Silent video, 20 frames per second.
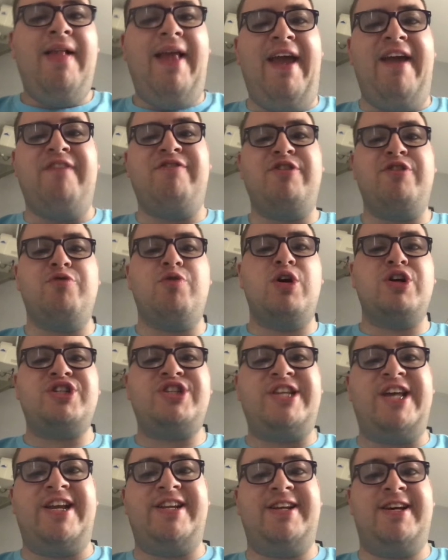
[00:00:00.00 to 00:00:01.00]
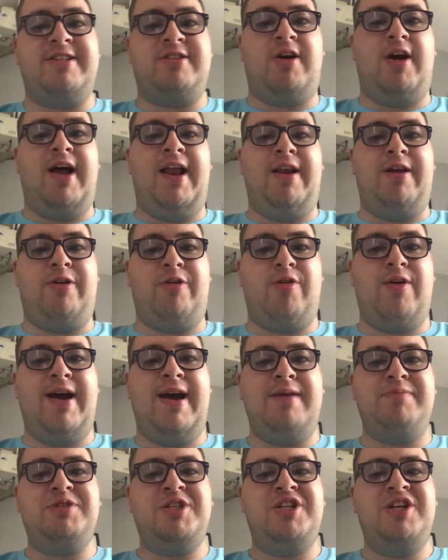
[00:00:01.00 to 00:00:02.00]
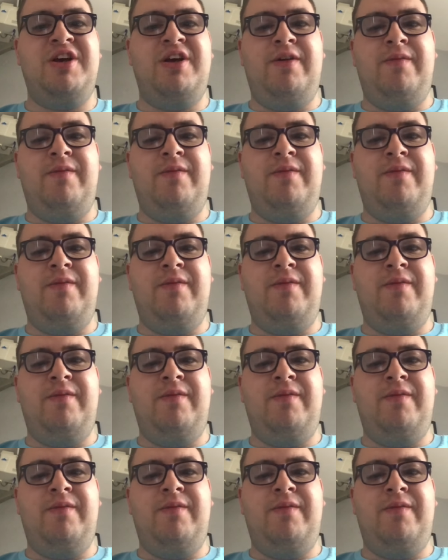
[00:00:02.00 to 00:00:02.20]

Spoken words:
If you watch their Desert Island Graps,